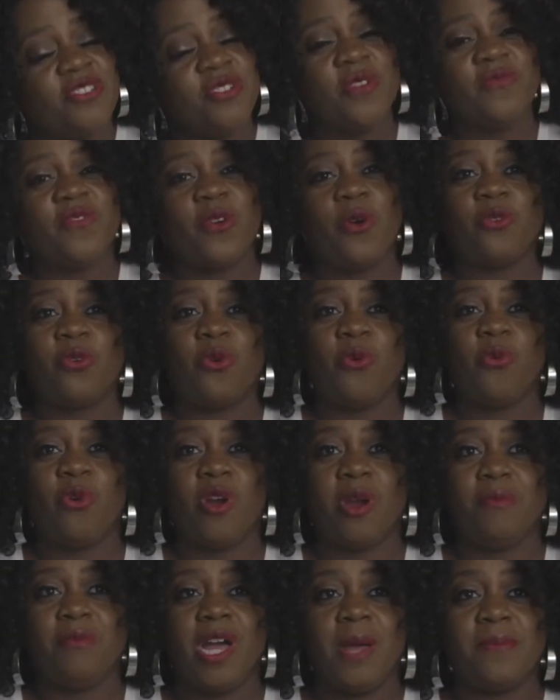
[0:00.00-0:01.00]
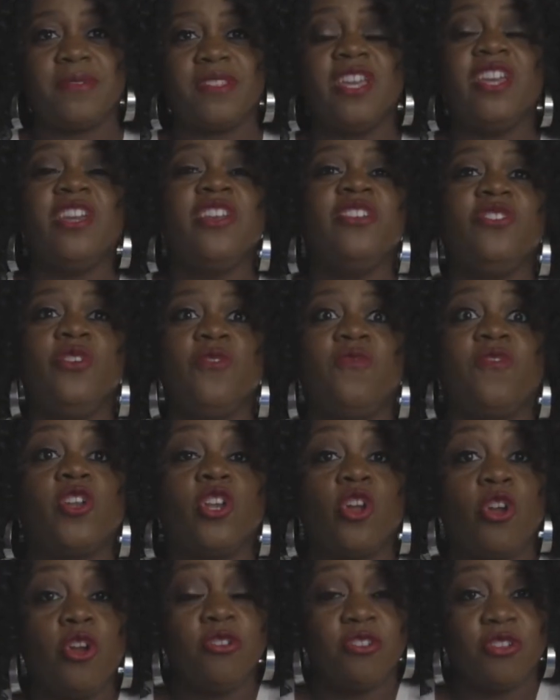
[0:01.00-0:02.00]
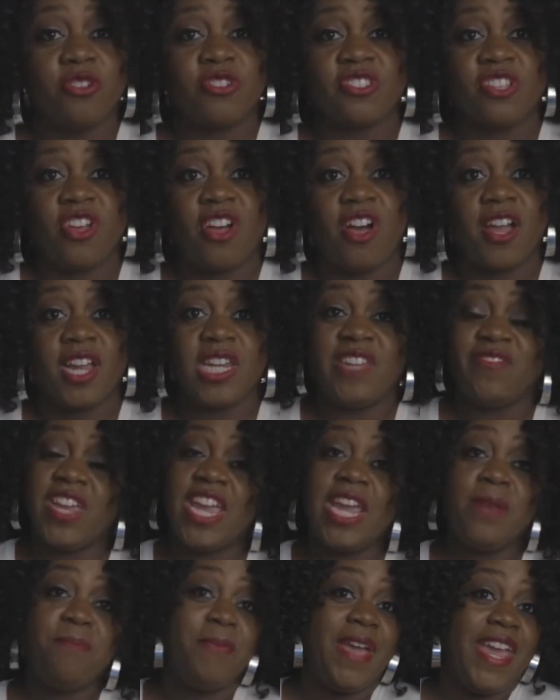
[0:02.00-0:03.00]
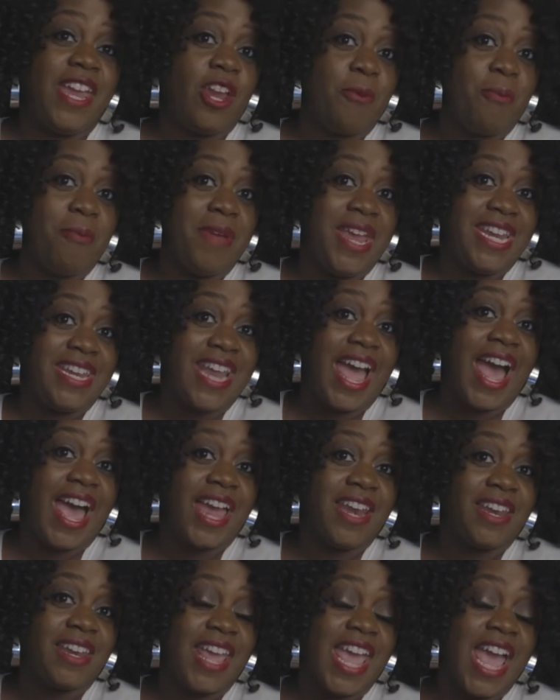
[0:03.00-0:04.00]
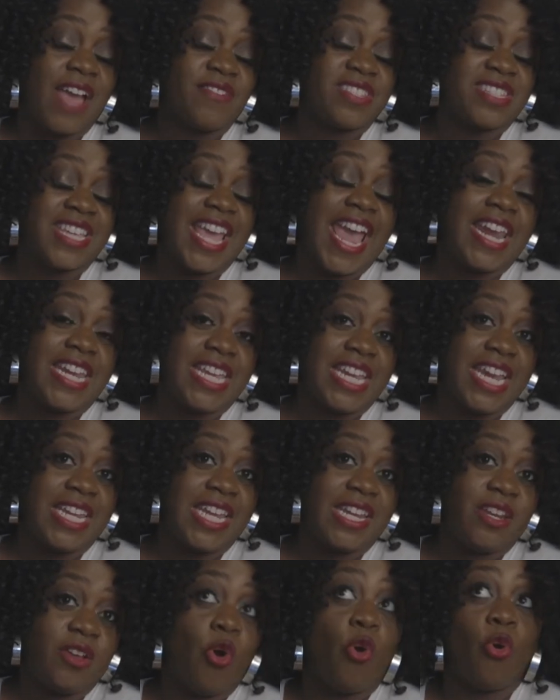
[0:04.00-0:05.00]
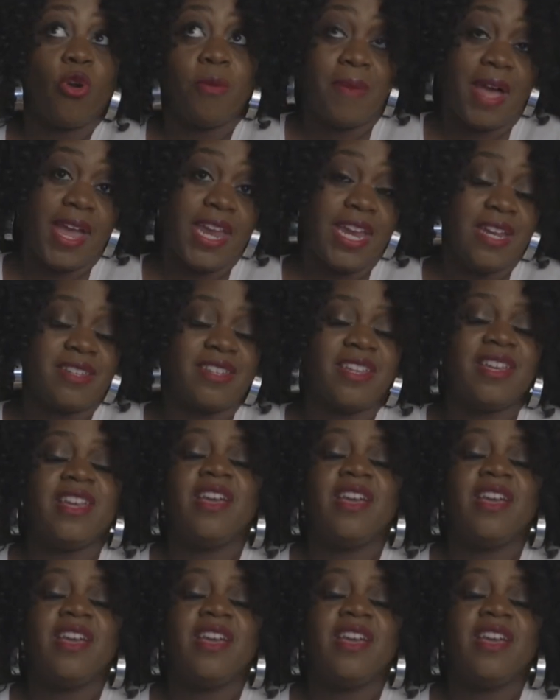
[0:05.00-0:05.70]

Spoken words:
your vocal warm-ups, you've learned your song, and if it may or may not have scatting in it, or it might,